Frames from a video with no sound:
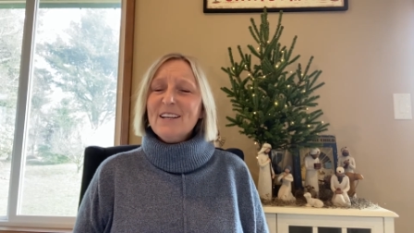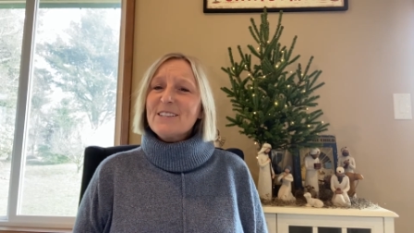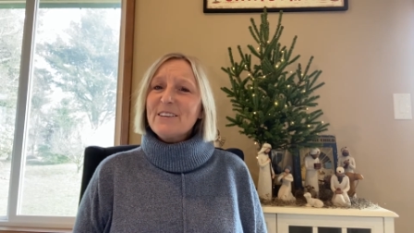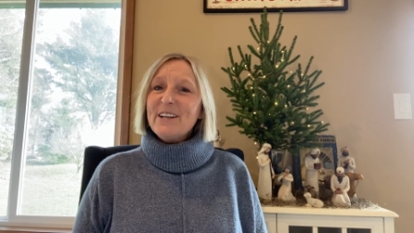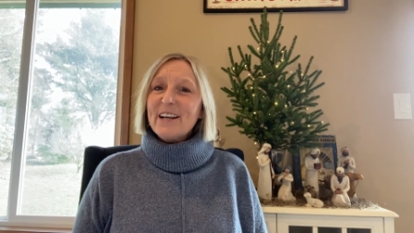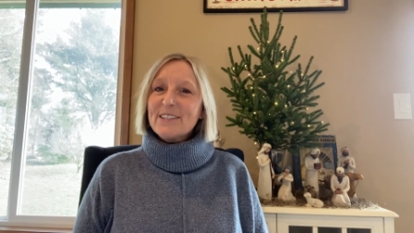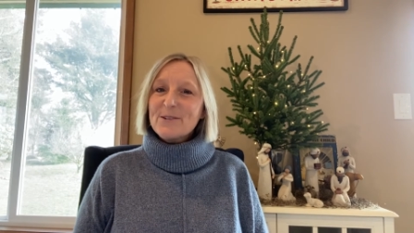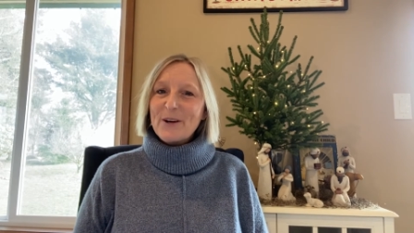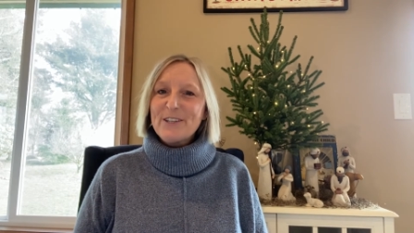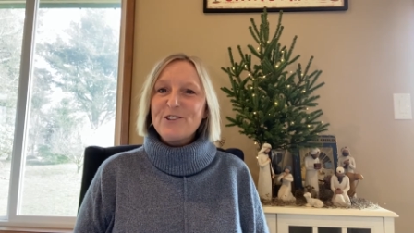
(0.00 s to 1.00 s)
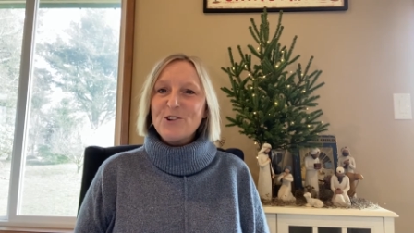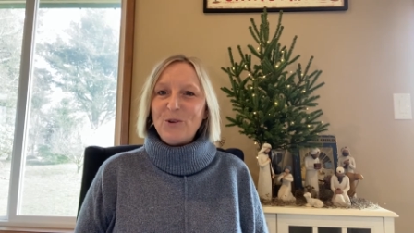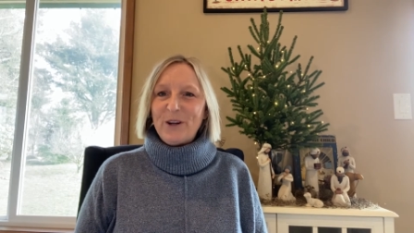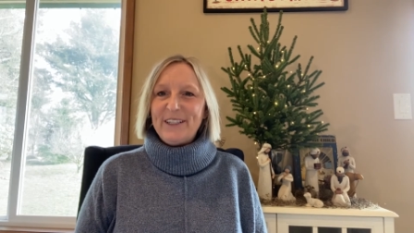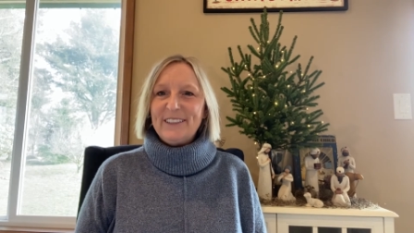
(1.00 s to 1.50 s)
So the next one,
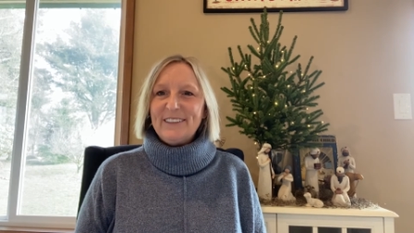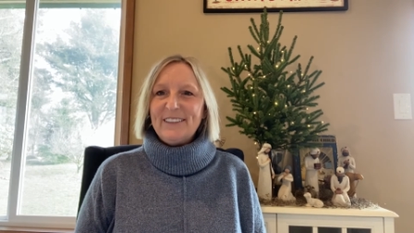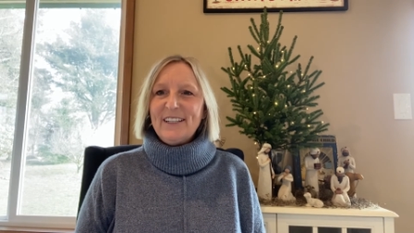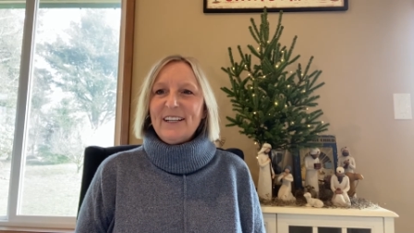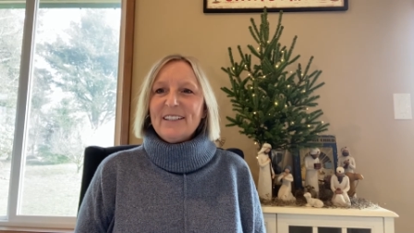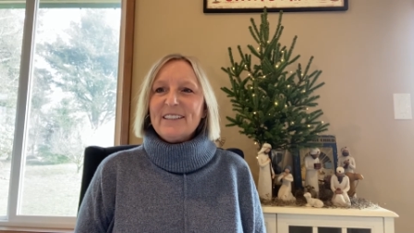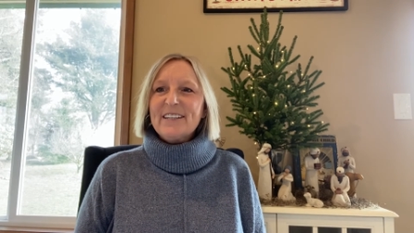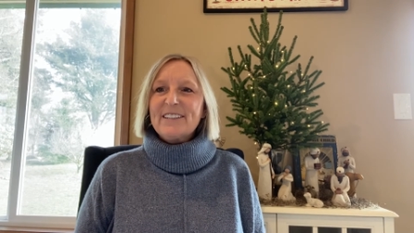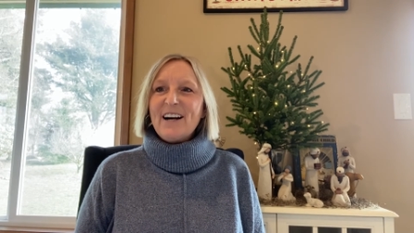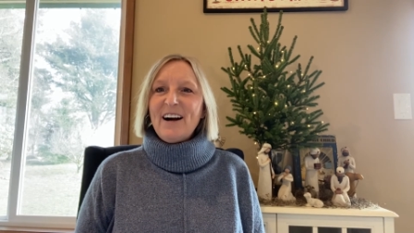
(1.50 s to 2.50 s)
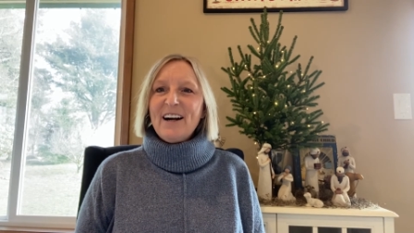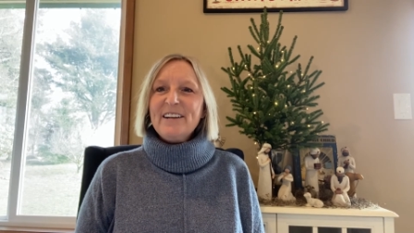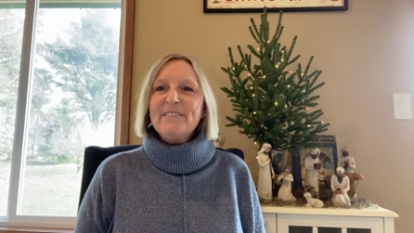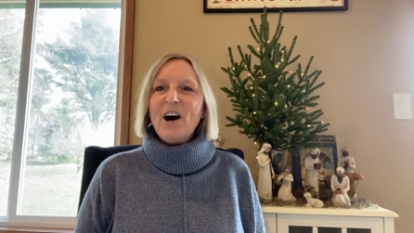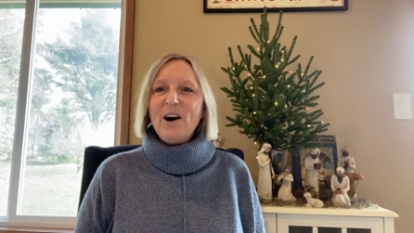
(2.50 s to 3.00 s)
joy. The
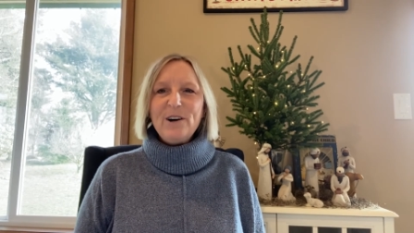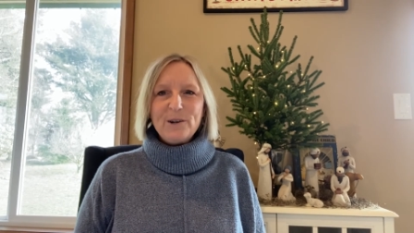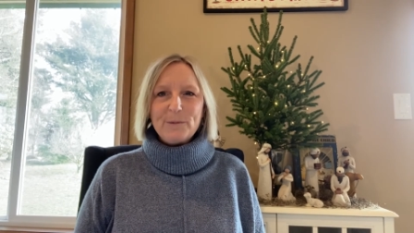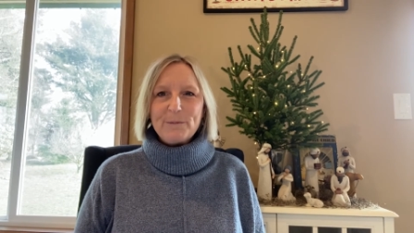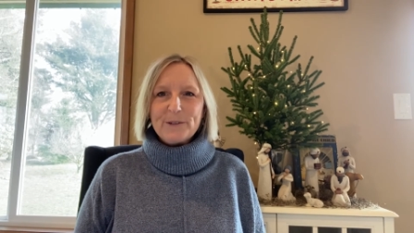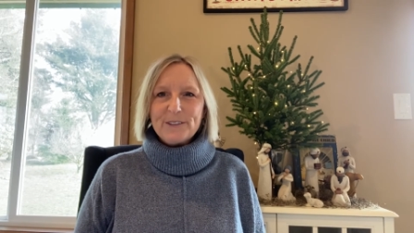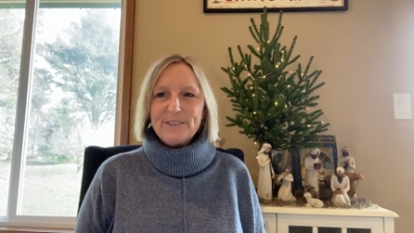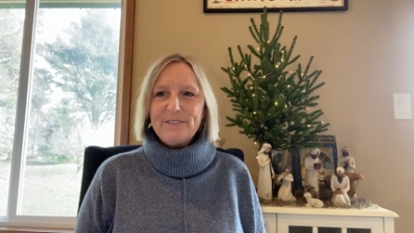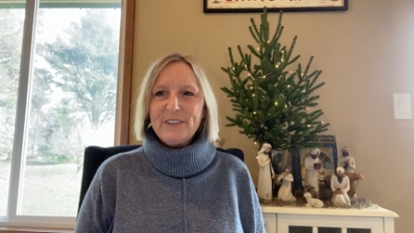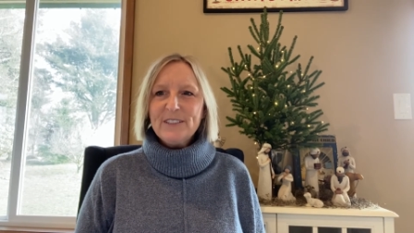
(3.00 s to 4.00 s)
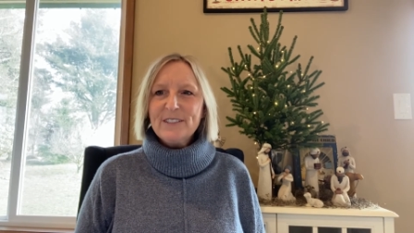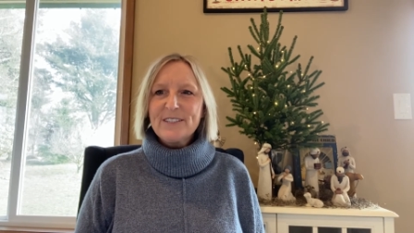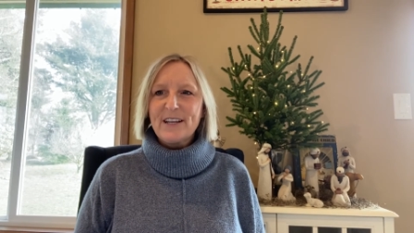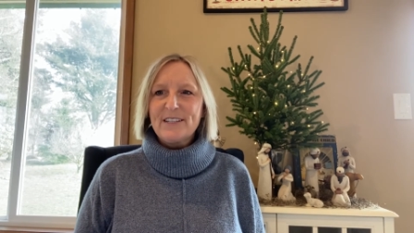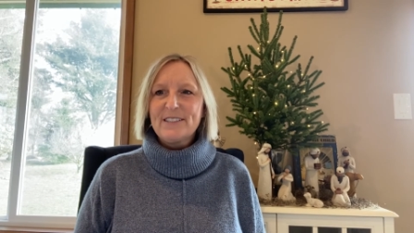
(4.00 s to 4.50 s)
God of hope fills
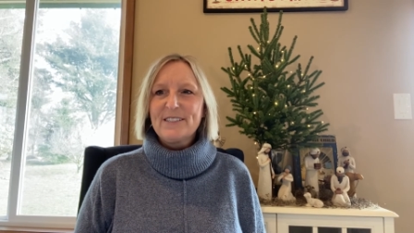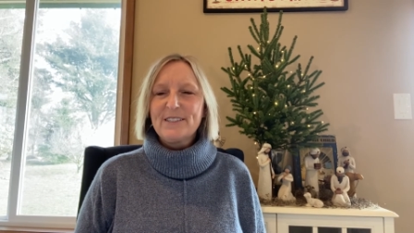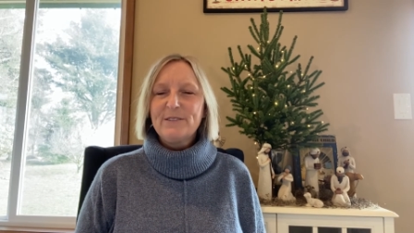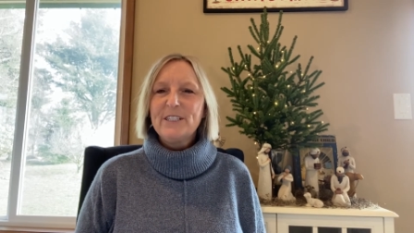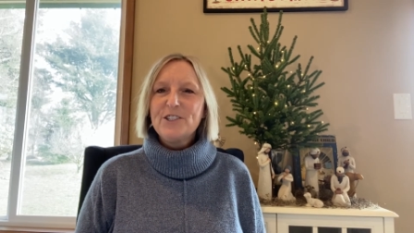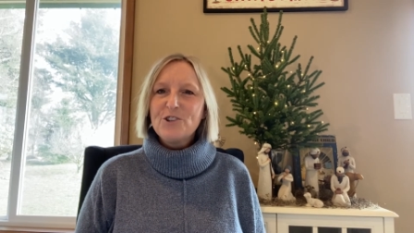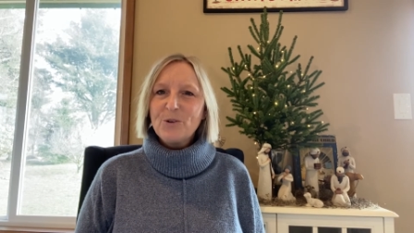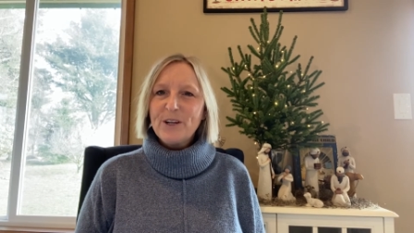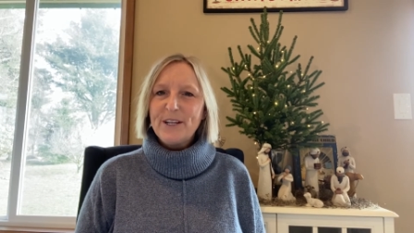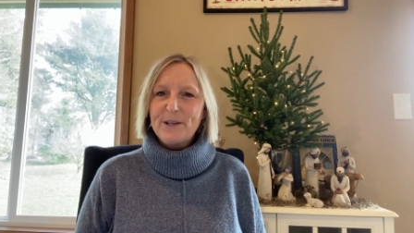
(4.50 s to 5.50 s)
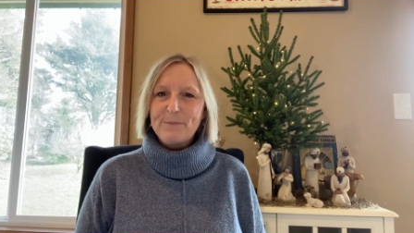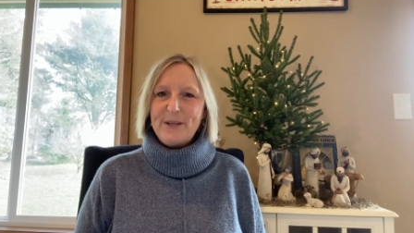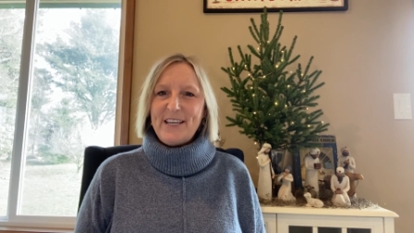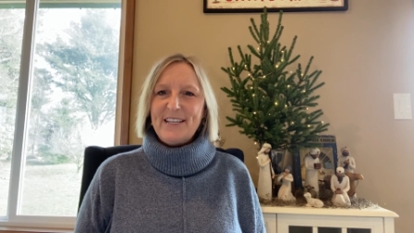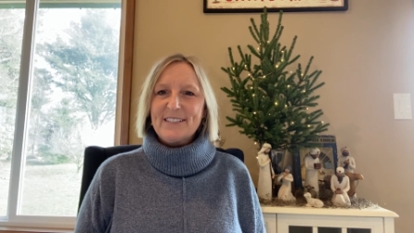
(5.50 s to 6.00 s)
us with joy and
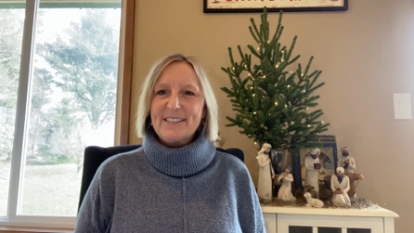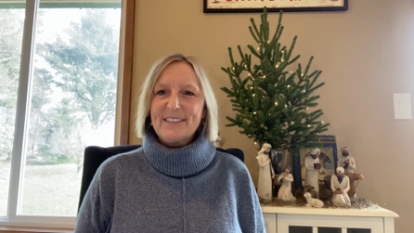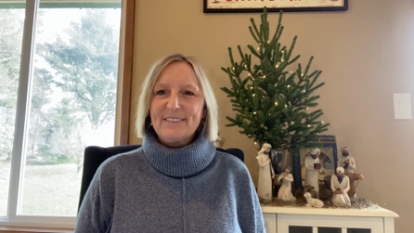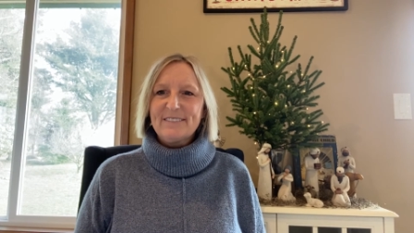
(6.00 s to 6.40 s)
peace.